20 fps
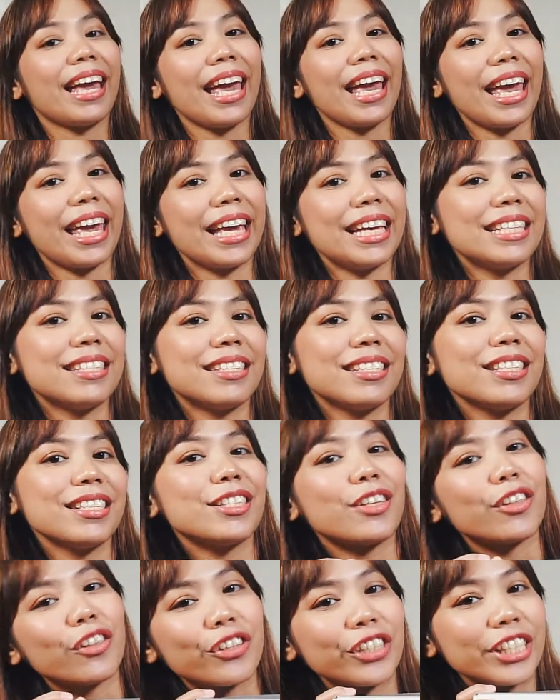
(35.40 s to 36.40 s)
ASUS
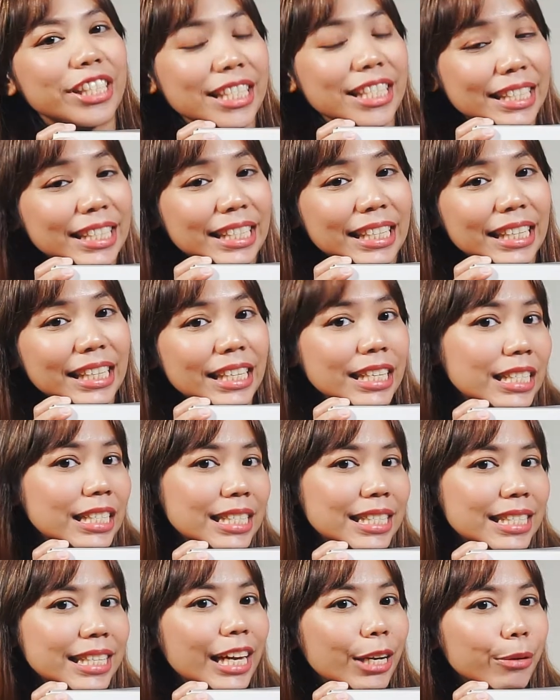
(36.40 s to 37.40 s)
13
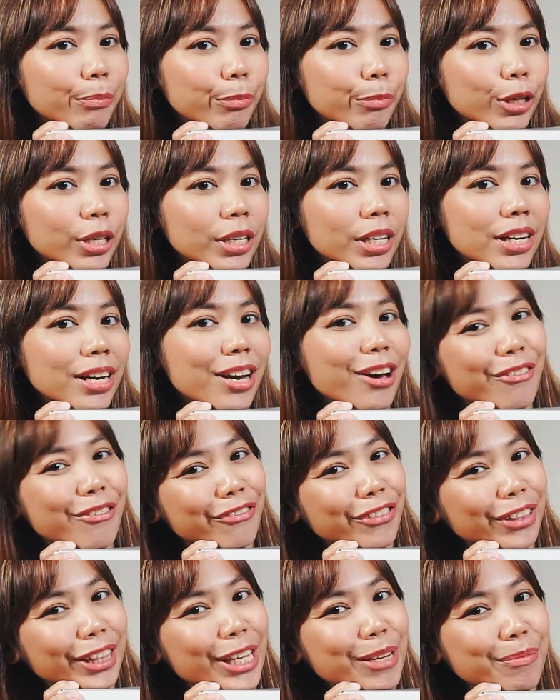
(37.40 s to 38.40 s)
ZenBook
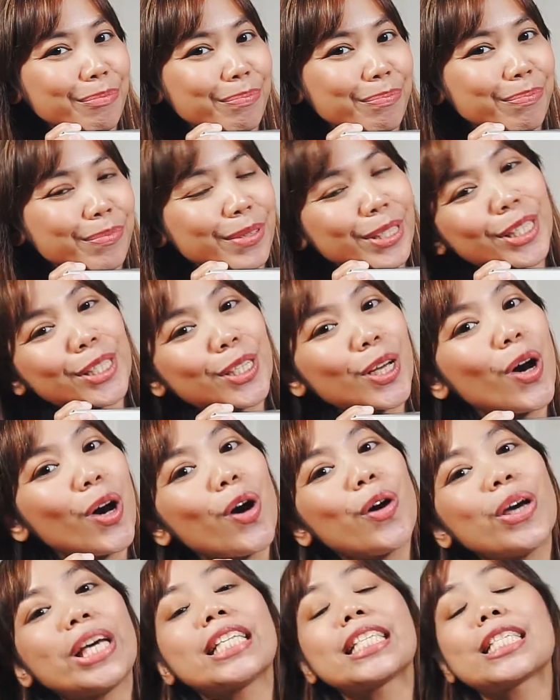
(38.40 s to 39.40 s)
Flip.
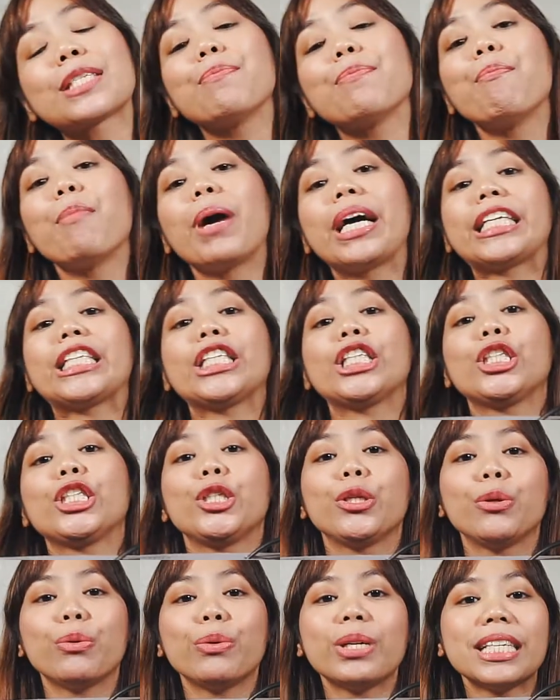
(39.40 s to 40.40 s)
So it's my
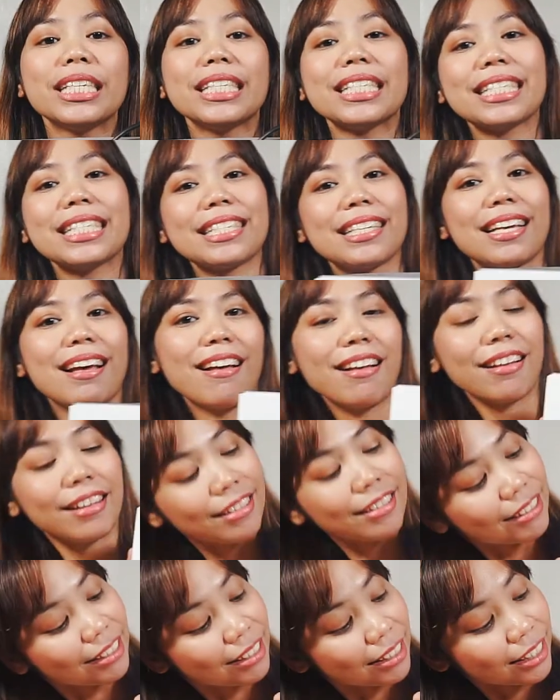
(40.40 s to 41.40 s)
newest
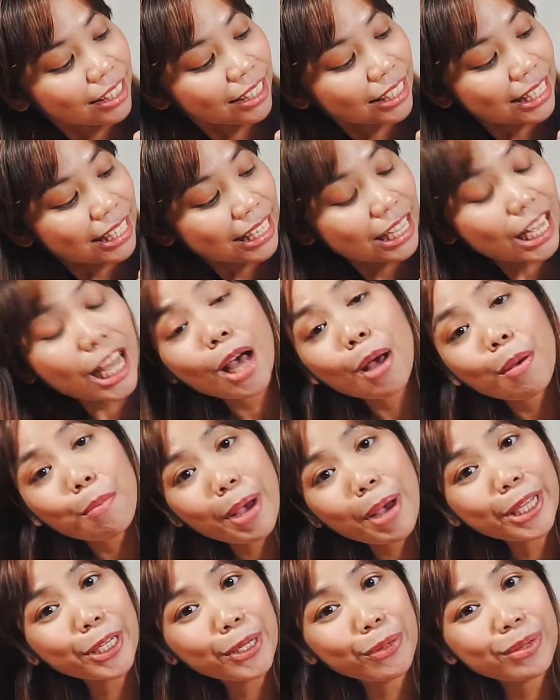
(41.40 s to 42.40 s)

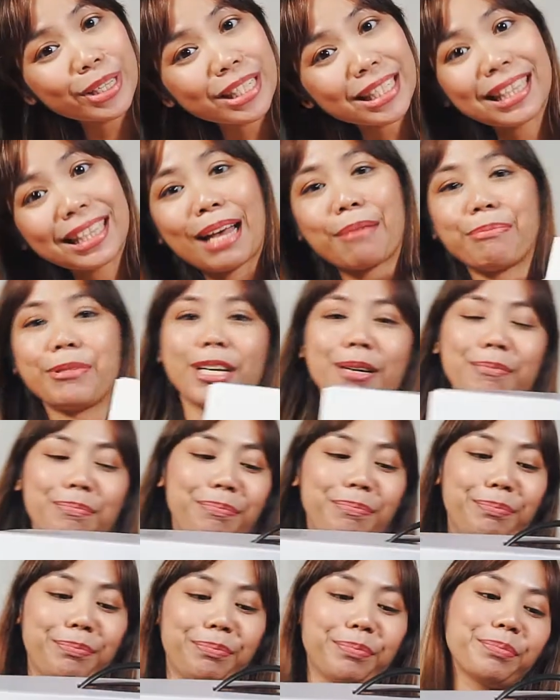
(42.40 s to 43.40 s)
laptop.
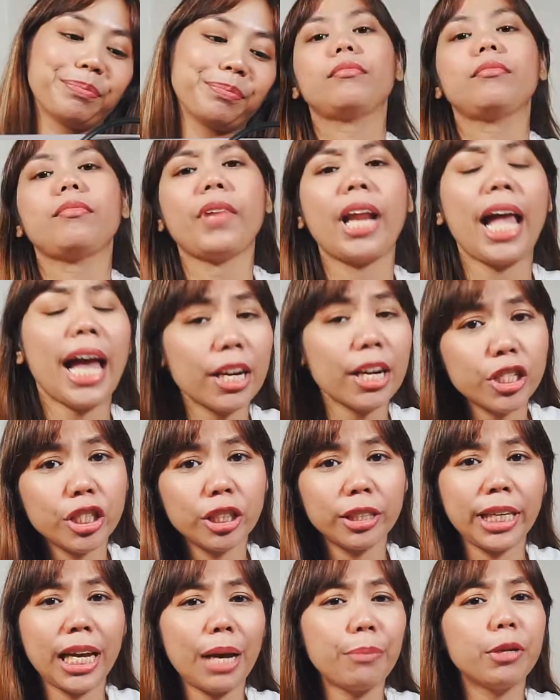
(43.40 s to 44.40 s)

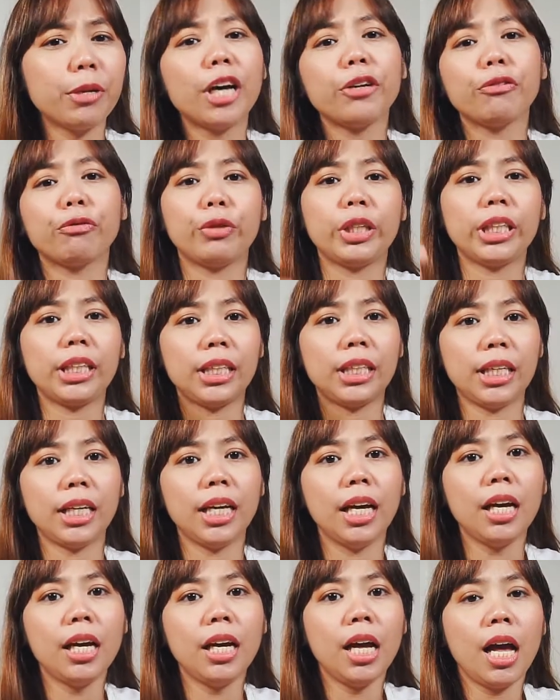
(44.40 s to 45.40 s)
Actually, I'm not really
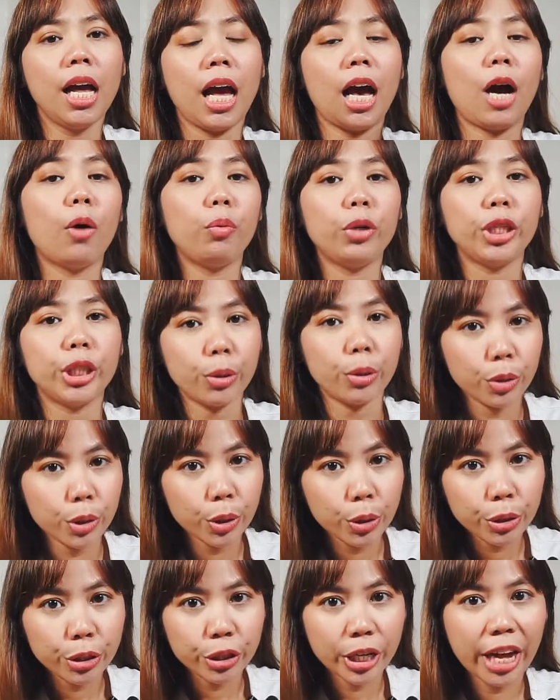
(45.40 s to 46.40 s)
a Windows
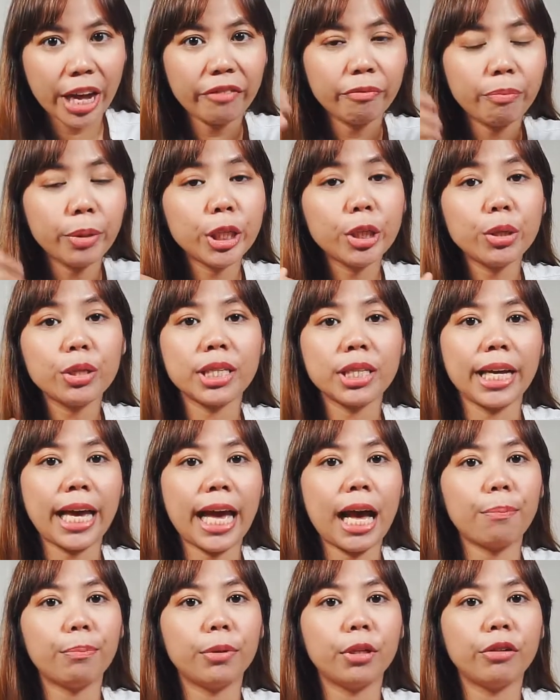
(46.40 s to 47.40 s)
user. I've been using
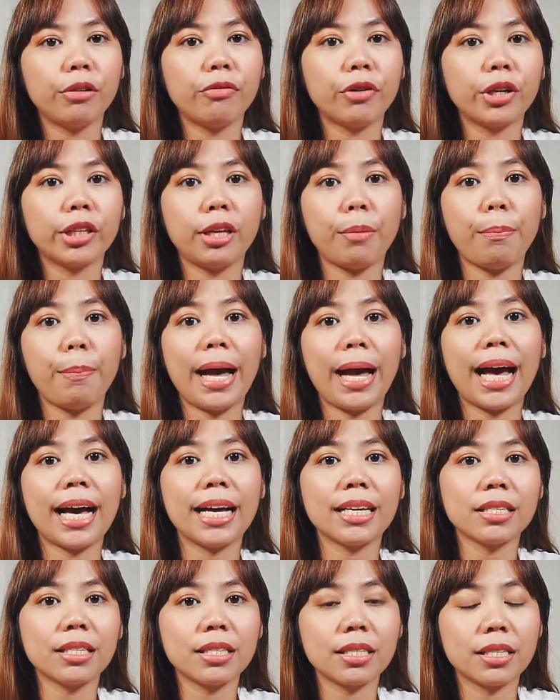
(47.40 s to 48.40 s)
Apple for the
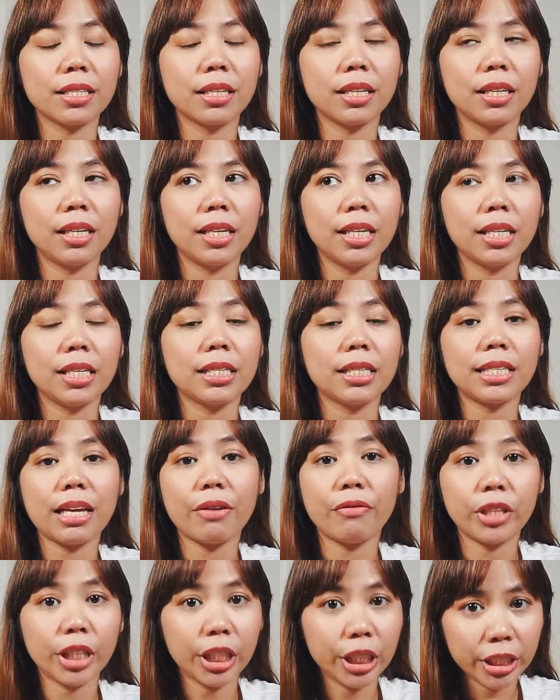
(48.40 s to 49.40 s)
past
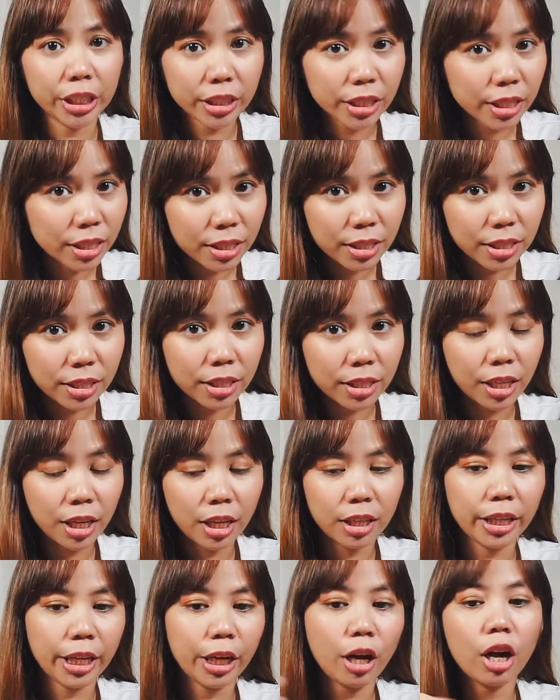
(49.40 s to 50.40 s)
7 years.
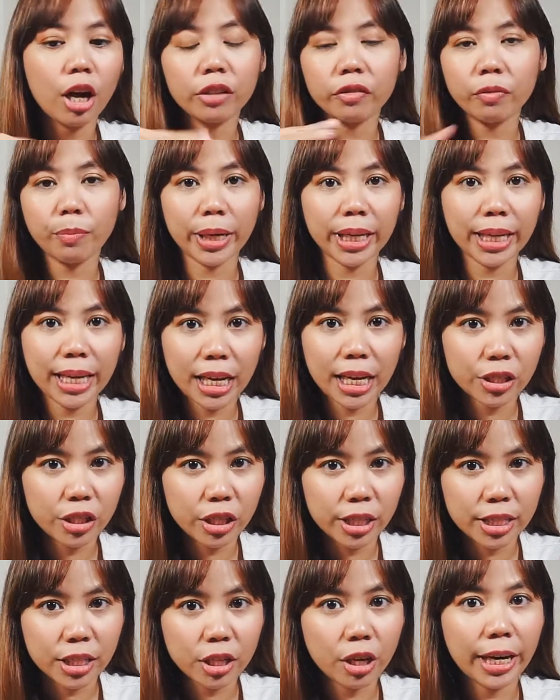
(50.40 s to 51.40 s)
Like all of my
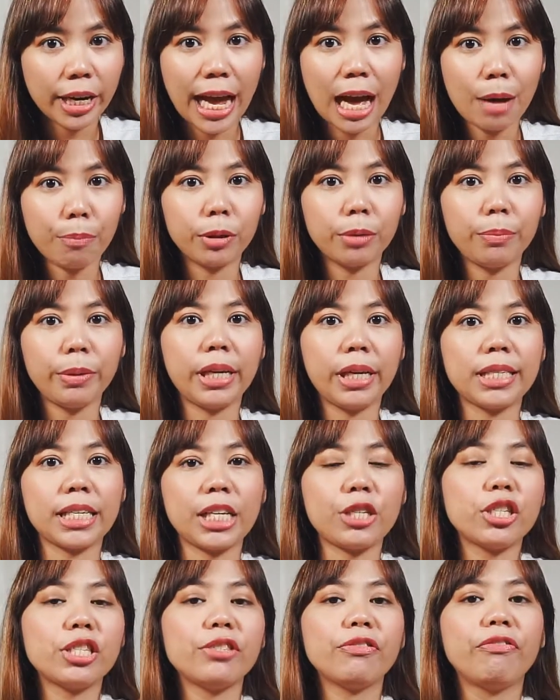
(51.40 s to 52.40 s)
gadgets are Apple because I
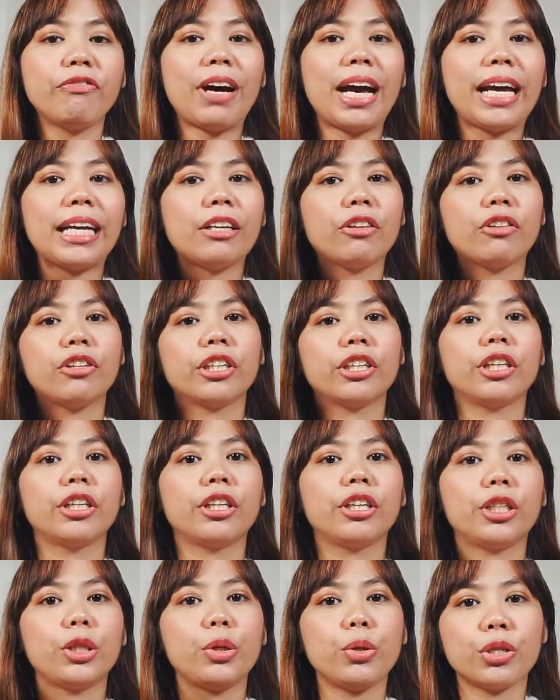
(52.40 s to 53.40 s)
just find their
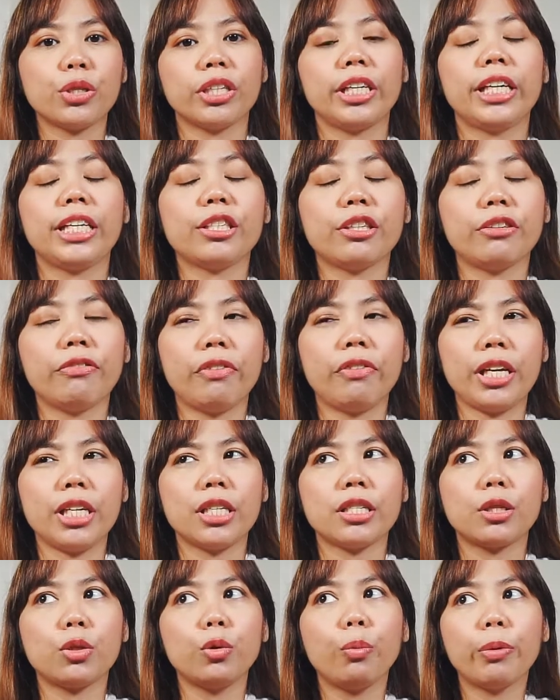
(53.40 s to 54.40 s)
user interface
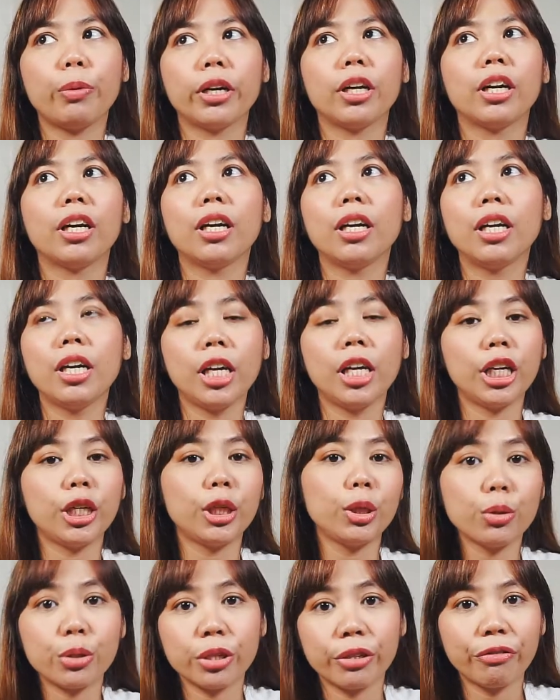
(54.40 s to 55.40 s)
super
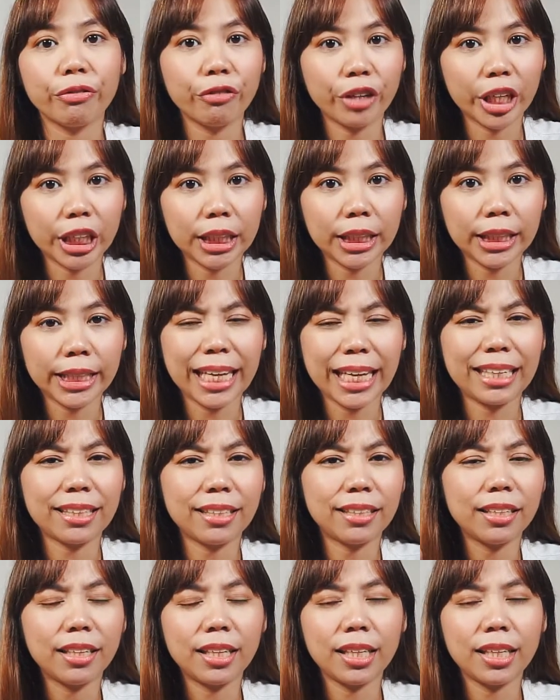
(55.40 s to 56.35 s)
user-friendly and